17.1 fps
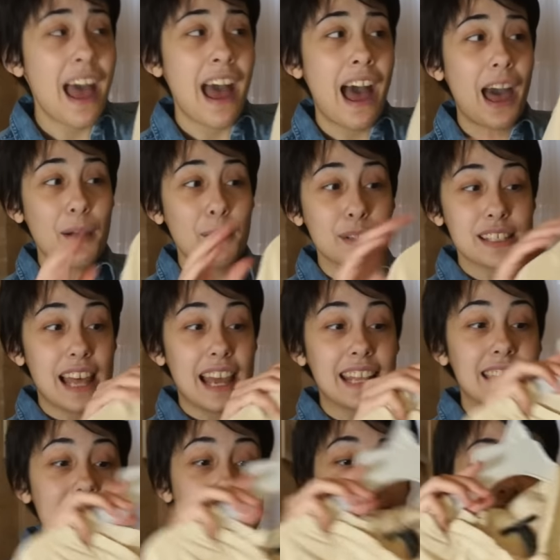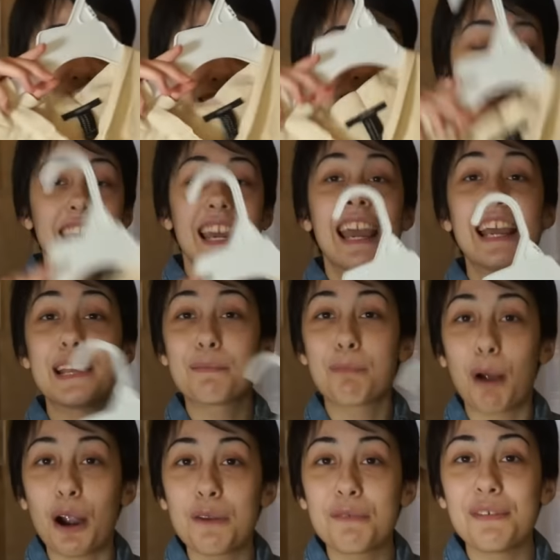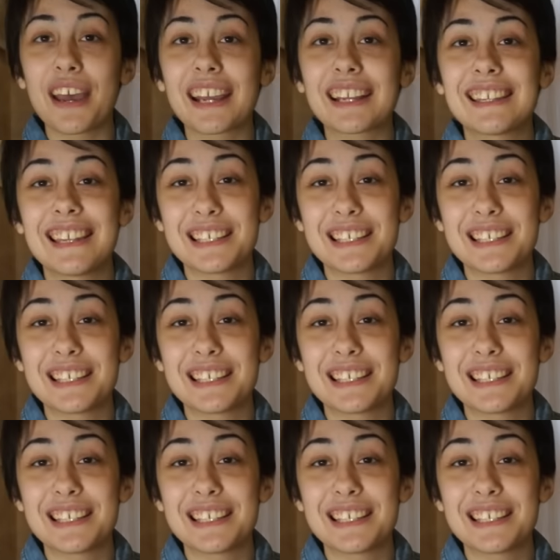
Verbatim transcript: I was like, this is perfect.